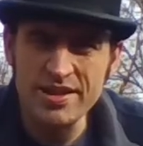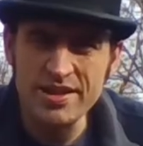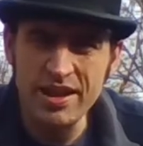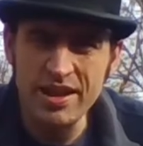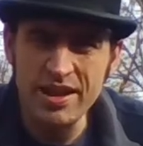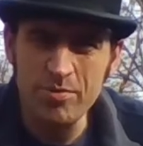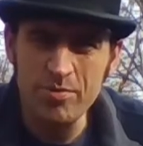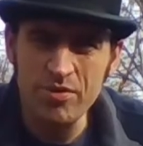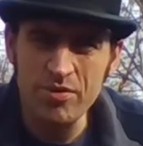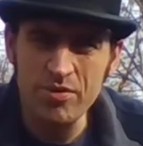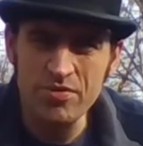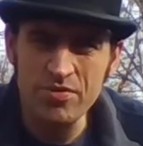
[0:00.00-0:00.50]

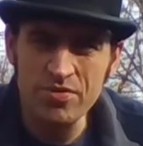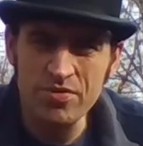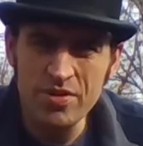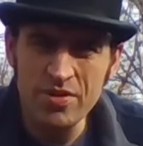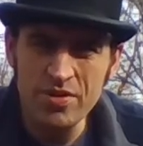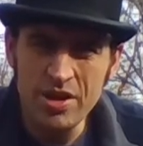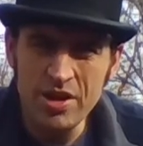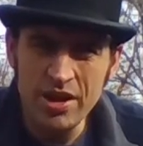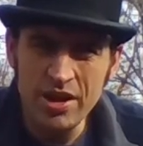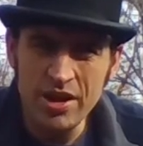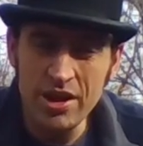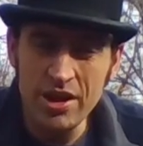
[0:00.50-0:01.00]
team of
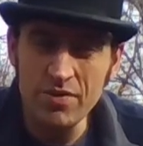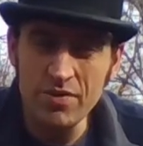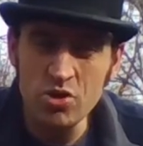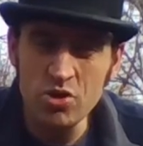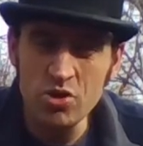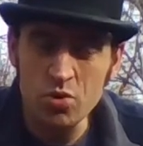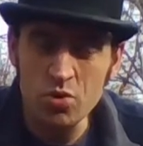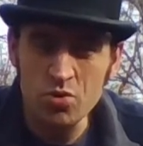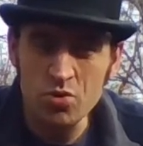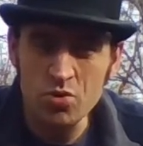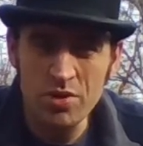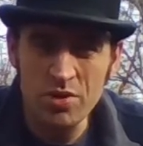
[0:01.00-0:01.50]

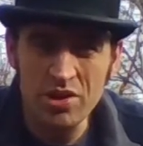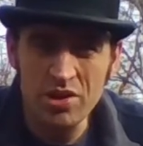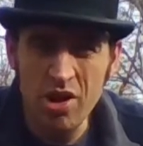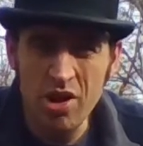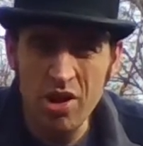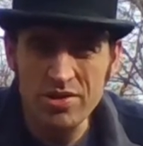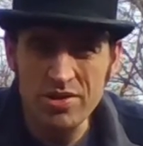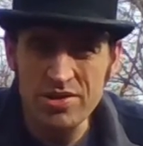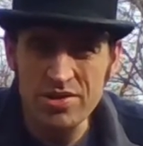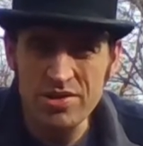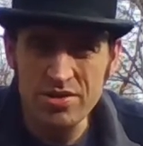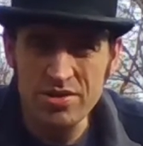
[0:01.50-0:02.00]
individuals with
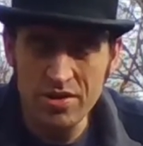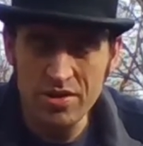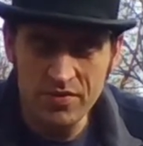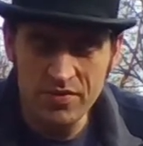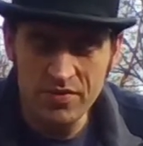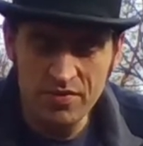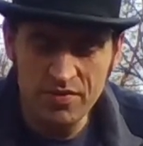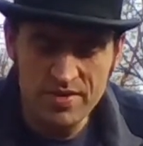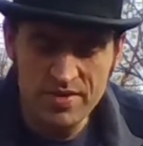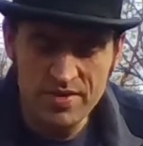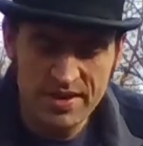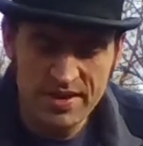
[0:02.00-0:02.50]
lots of
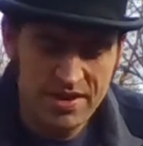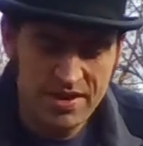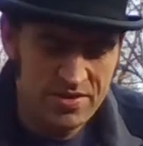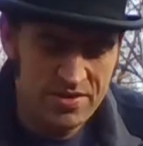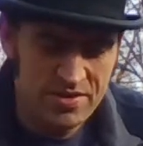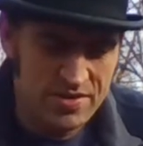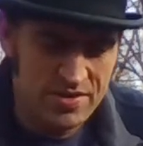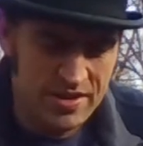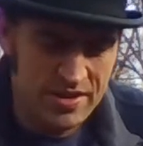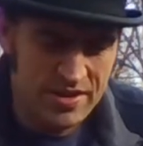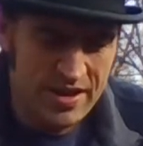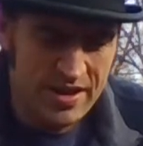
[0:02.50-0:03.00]
different
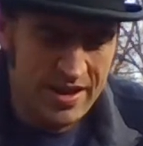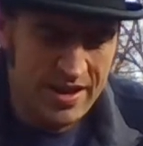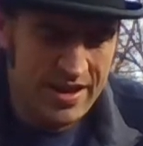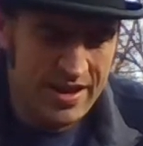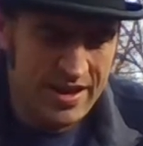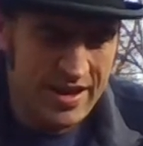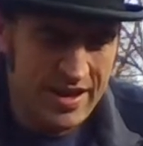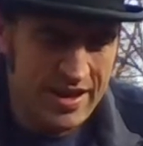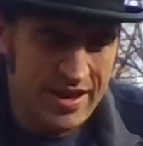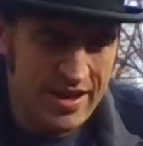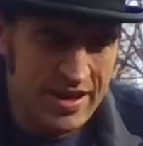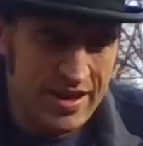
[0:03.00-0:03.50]
skills.
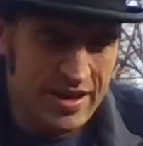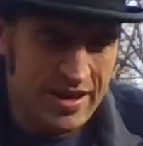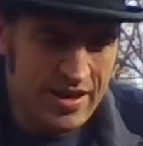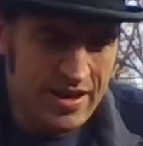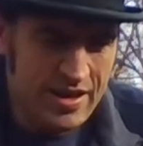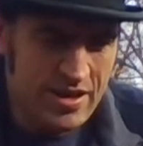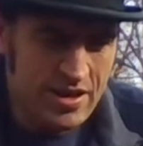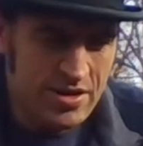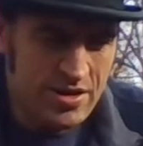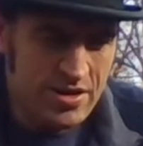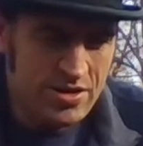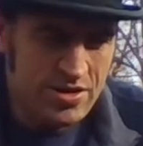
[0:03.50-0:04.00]

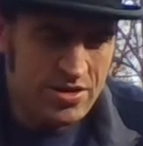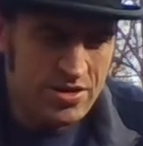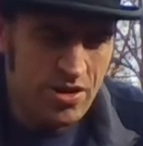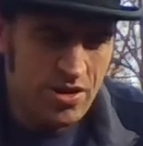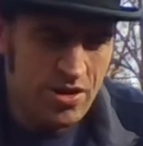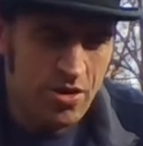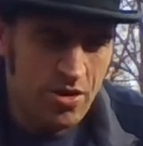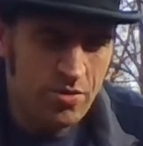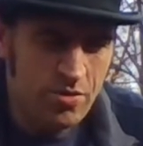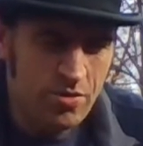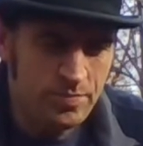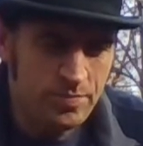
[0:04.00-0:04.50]

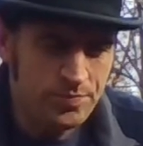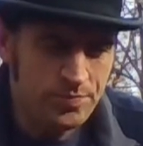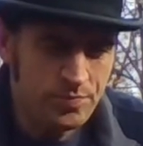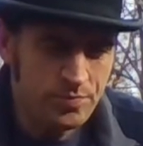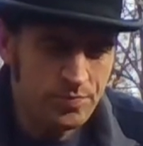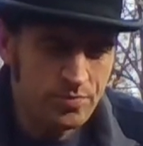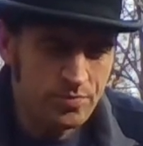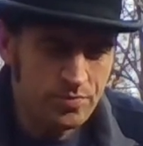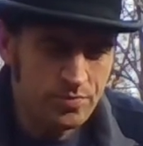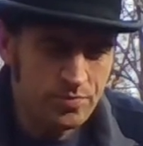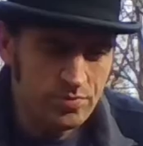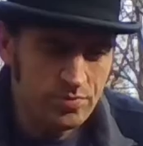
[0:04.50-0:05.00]
So
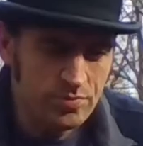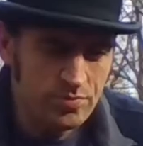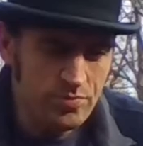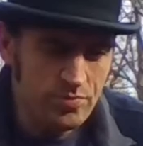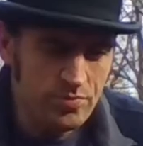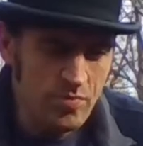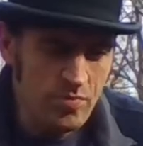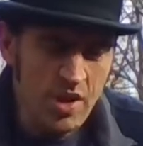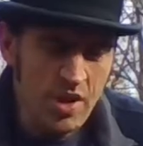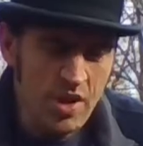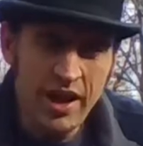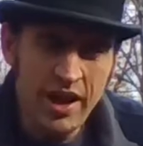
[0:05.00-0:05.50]

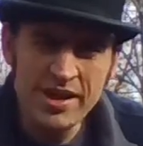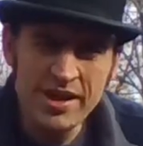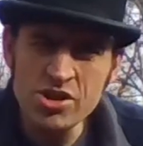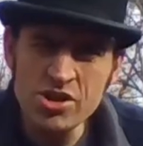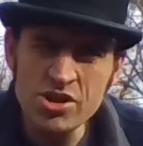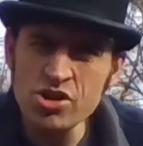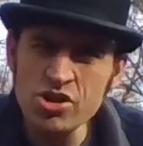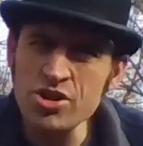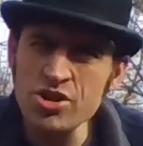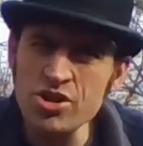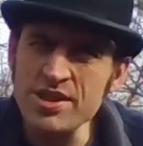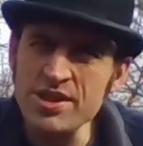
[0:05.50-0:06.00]
I guess I
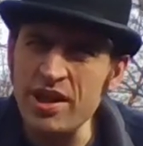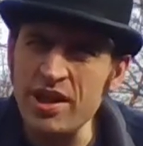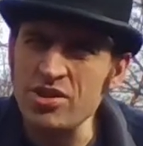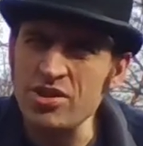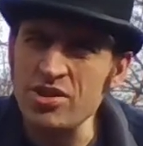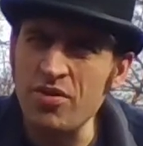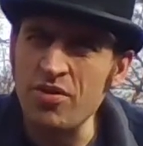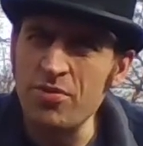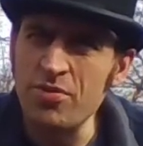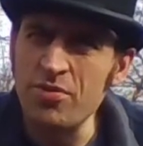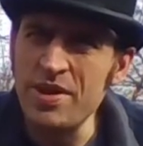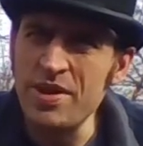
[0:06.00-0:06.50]
should start
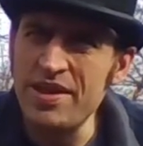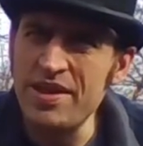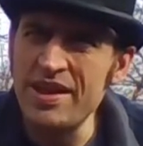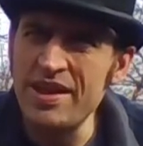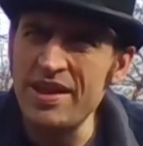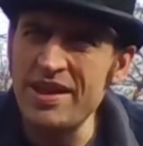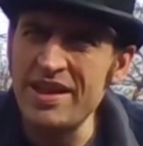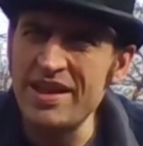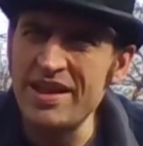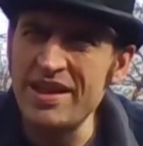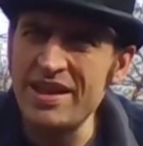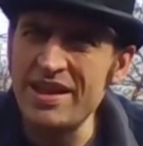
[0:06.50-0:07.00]
off with
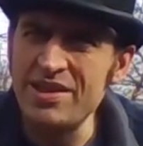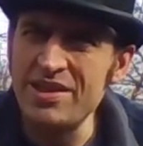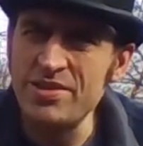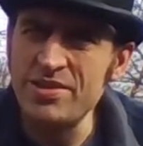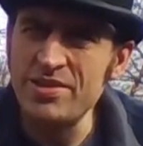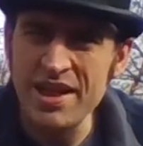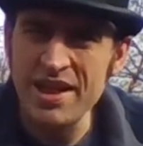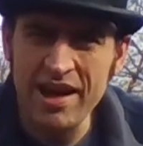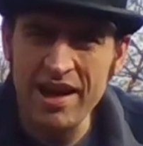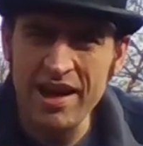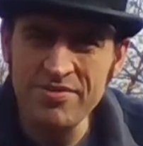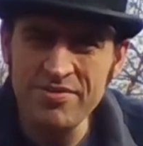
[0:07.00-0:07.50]

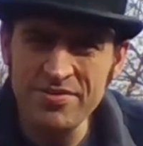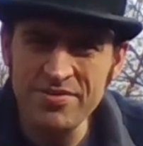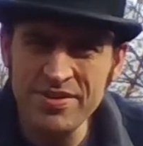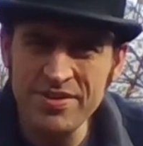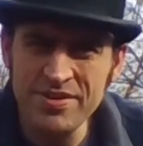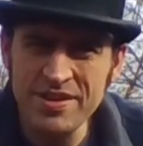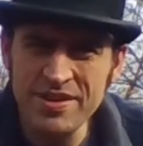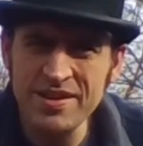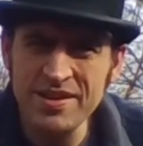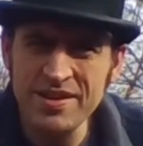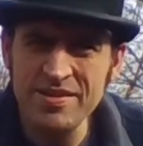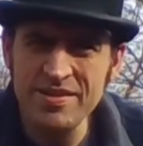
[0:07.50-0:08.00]
Tav.
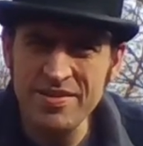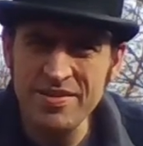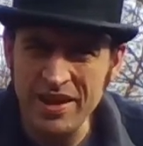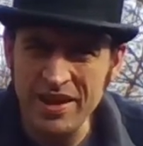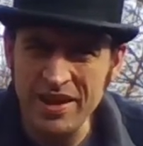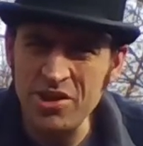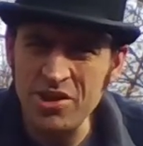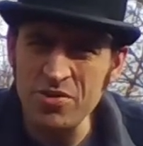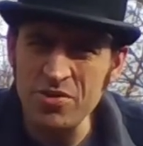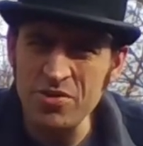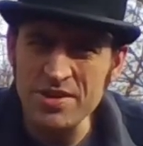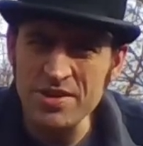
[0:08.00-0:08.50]

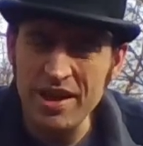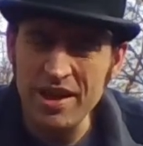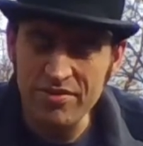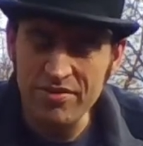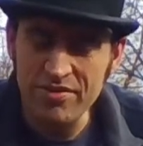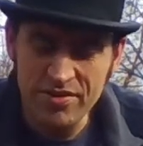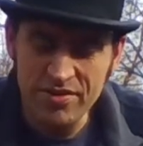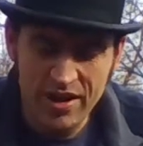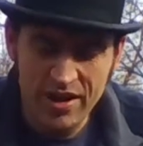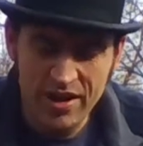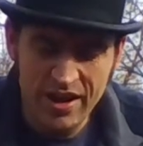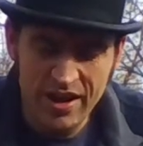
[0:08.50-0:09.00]
Thank you, Tav.